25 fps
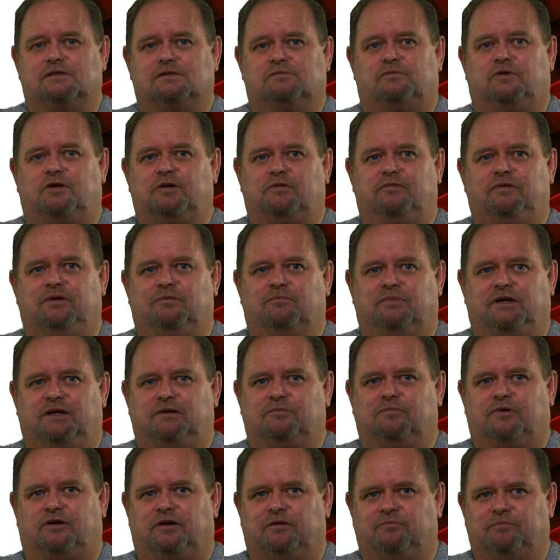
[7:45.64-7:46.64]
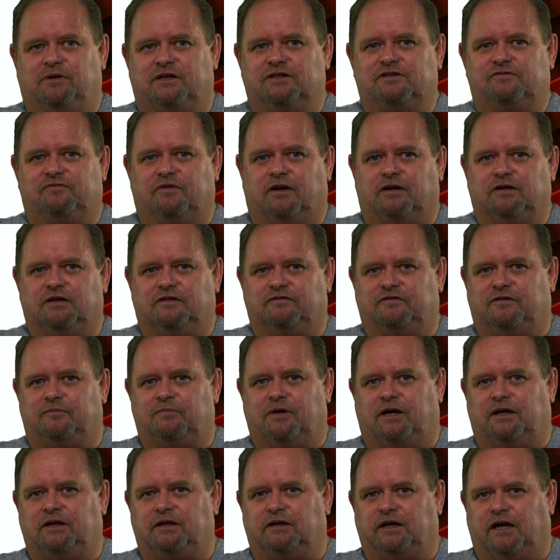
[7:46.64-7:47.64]
What do we mean by best value for
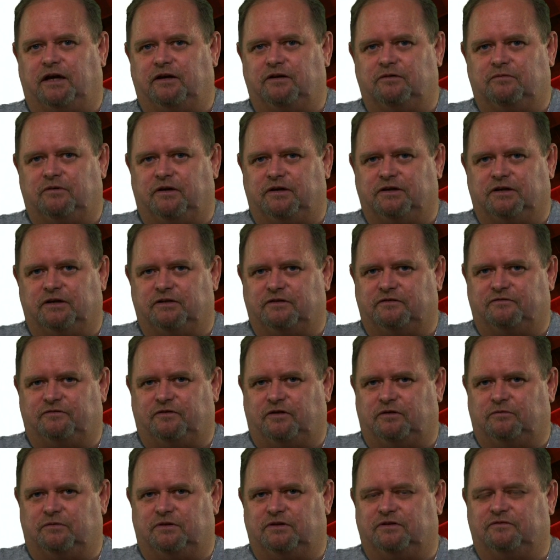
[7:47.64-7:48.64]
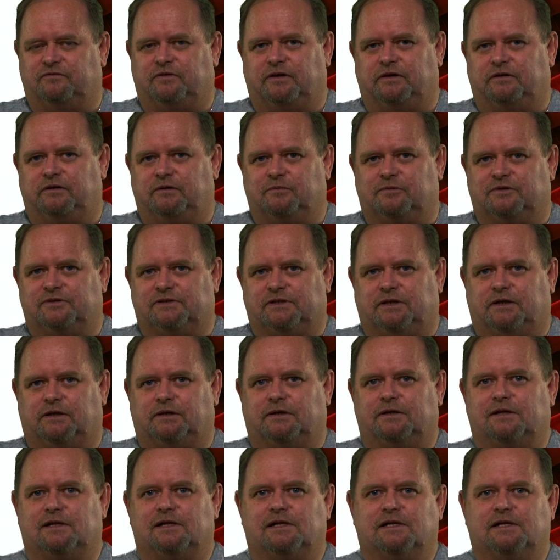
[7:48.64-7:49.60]
money? How do I identify what the variables are?